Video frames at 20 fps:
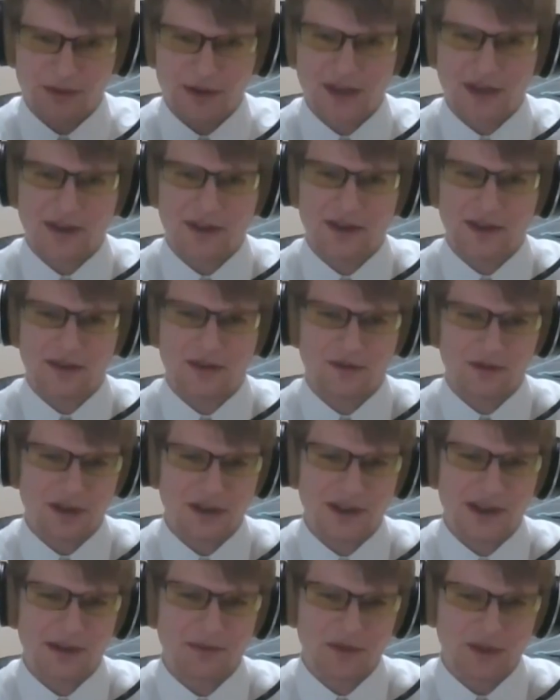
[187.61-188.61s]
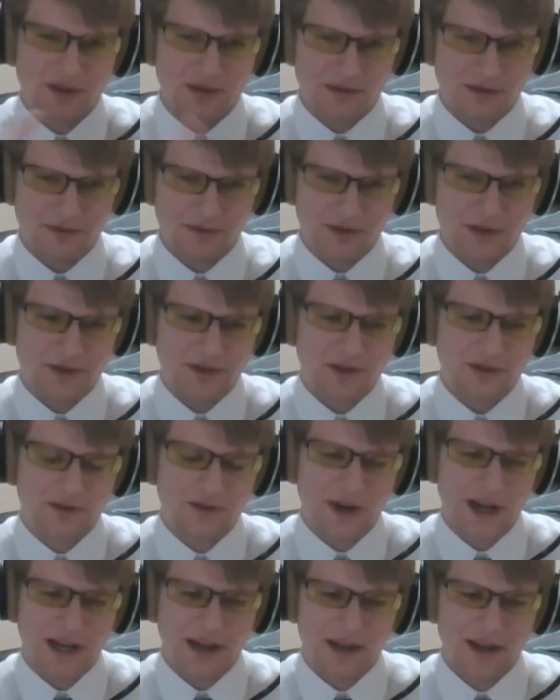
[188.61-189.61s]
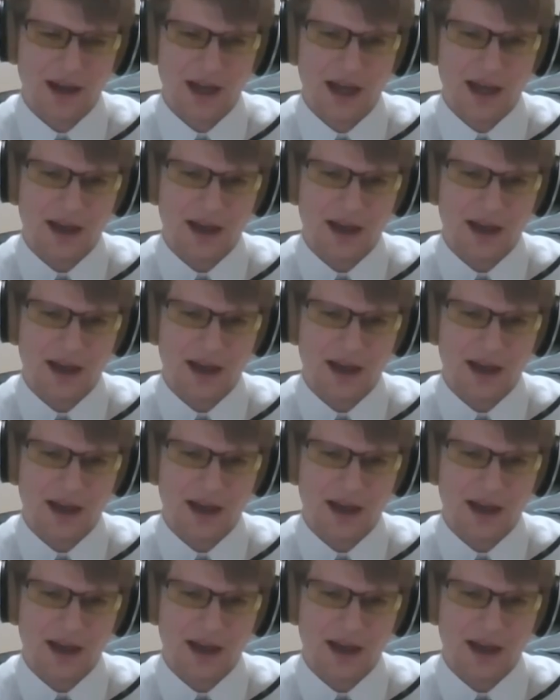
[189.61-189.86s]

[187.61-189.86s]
and click 3 times to reverse a track,